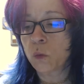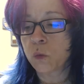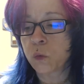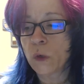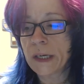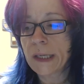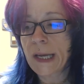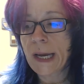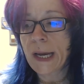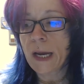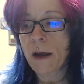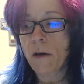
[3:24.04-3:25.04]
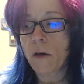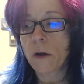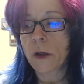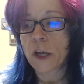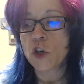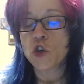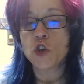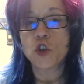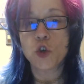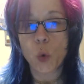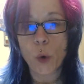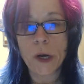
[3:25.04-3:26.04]
really
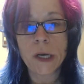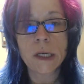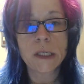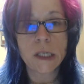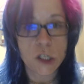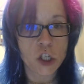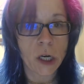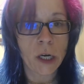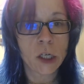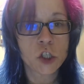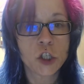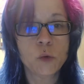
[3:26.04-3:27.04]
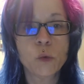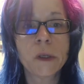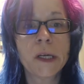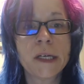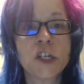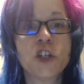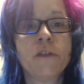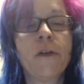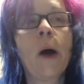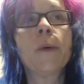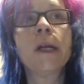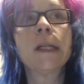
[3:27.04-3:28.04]
enjoyed teaching. She really did. She
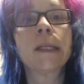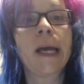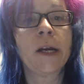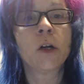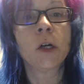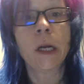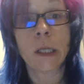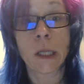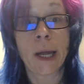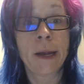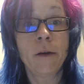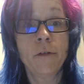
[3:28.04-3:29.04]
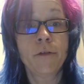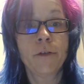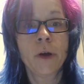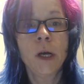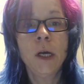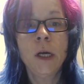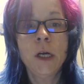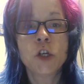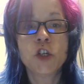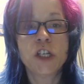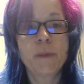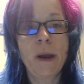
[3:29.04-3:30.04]
found it later in life.
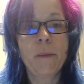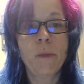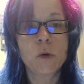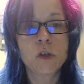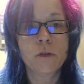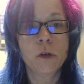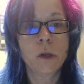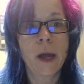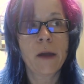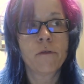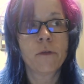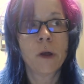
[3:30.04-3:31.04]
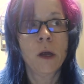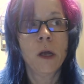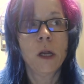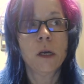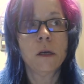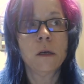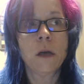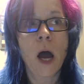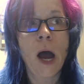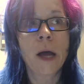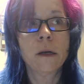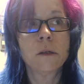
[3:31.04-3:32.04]
She spent most of her life
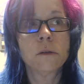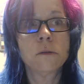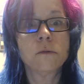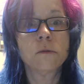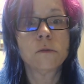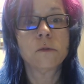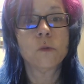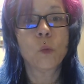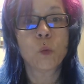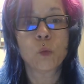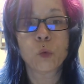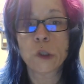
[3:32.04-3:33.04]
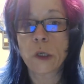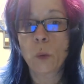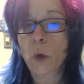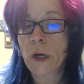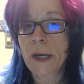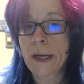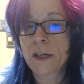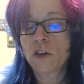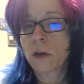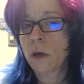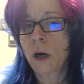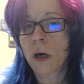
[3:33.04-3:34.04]
not really working.
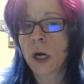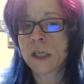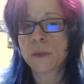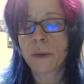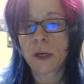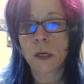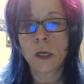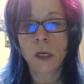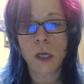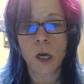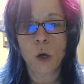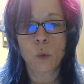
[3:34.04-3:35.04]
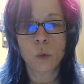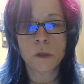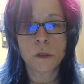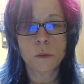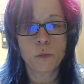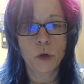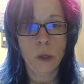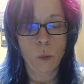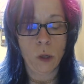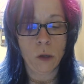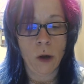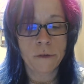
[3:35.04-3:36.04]
Her, her husband, you know, was pretty
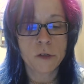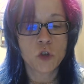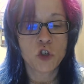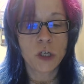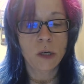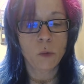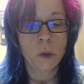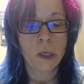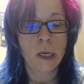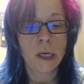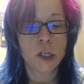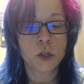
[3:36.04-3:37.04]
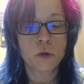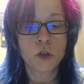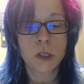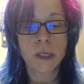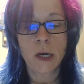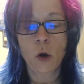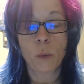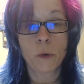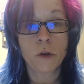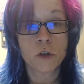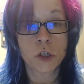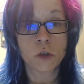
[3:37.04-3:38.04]
well off, so she didn't really need to. She stayed home with
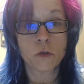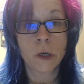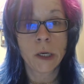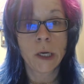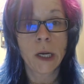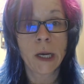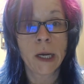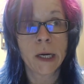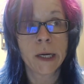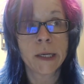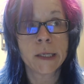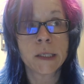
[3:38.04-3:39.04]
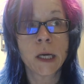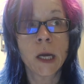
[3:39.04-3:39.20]
her children, and